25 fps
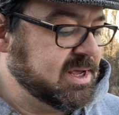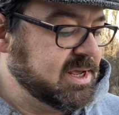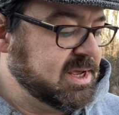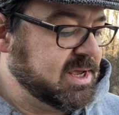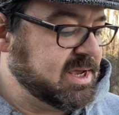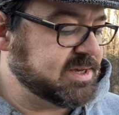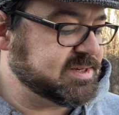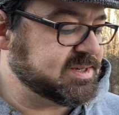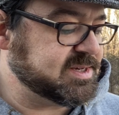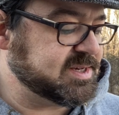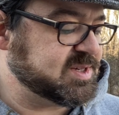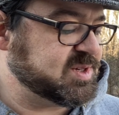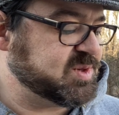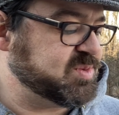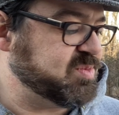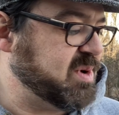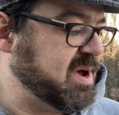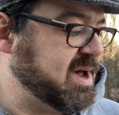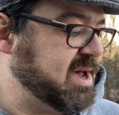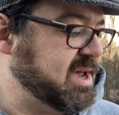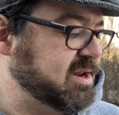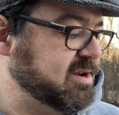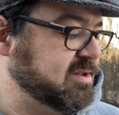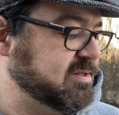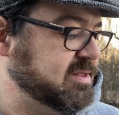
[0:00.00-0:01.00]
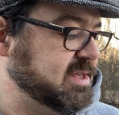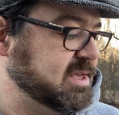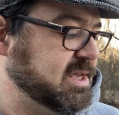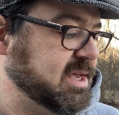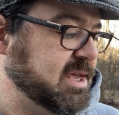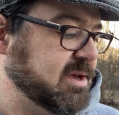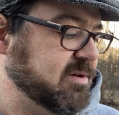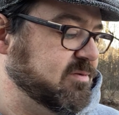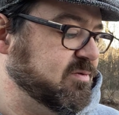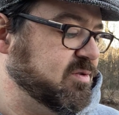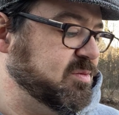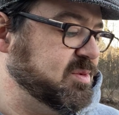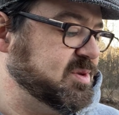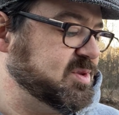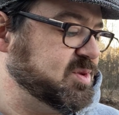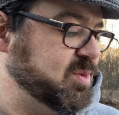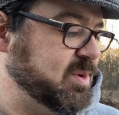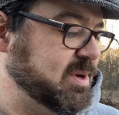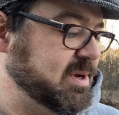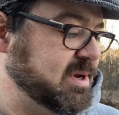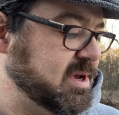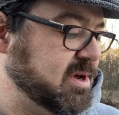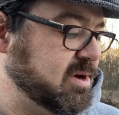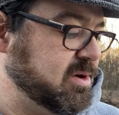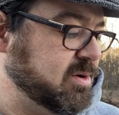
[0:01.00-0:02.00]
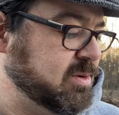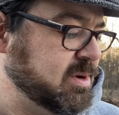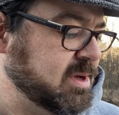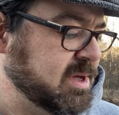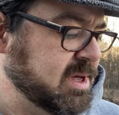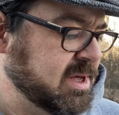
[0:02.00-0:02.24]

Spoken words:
as he spied on the king from his window.